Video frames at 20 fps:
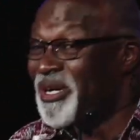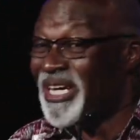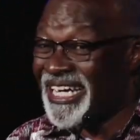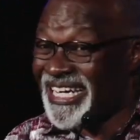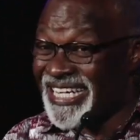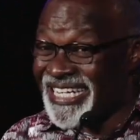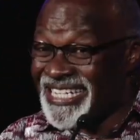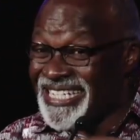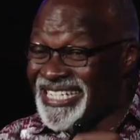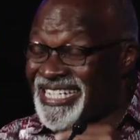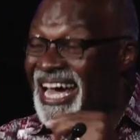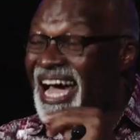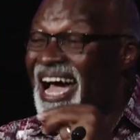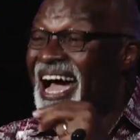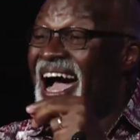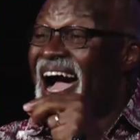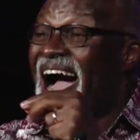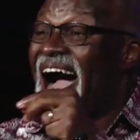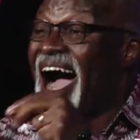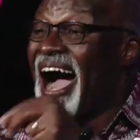is
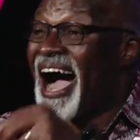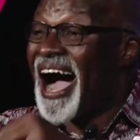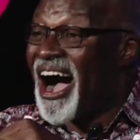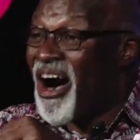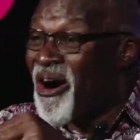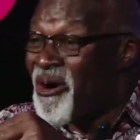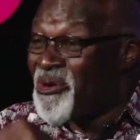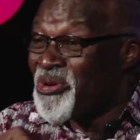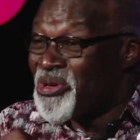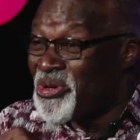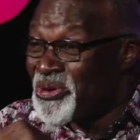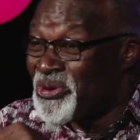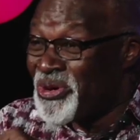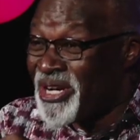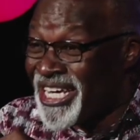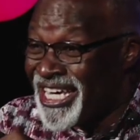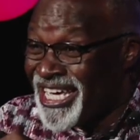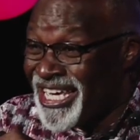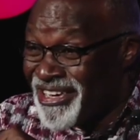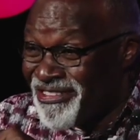how you
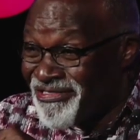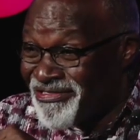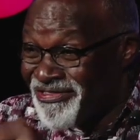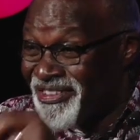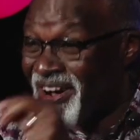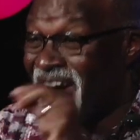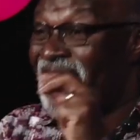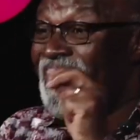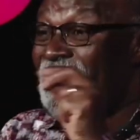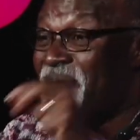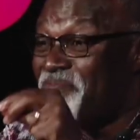live, the